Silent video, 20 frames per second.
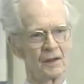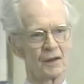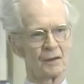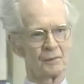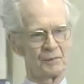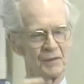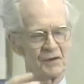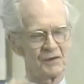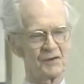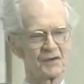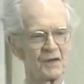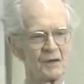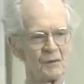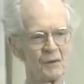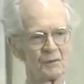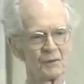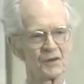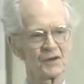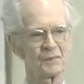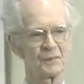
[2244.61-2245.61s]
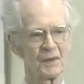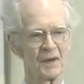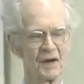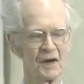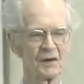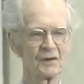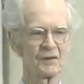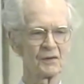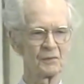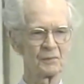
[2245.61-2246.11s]
The pigeon that will
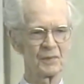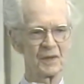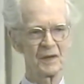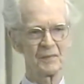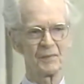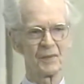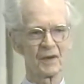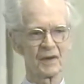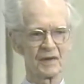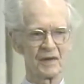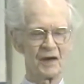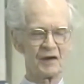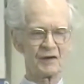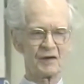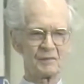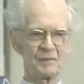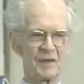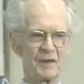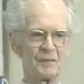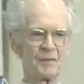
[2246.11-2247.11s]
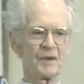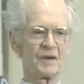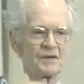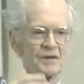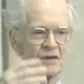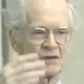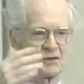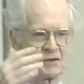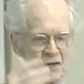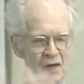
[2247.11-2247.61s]
respond to people and not to people
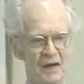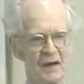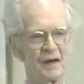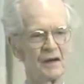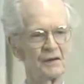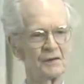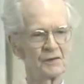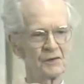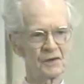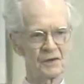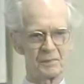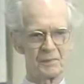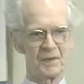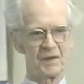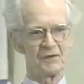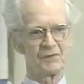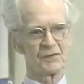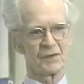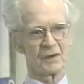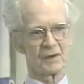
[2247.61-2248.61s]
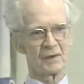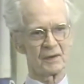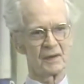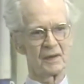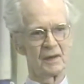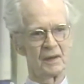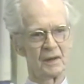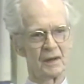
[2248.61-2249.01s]
is a changed pigeon.